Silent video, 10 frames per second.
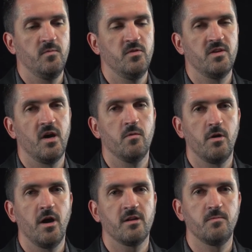using our
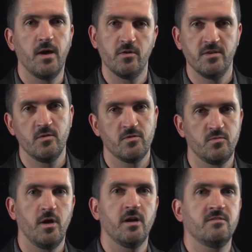products, Palo Alto Networks
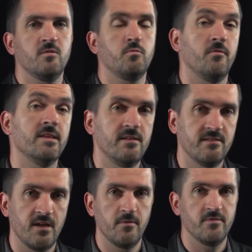products, to prevent
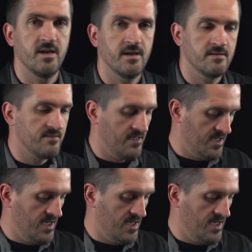these type of attacks.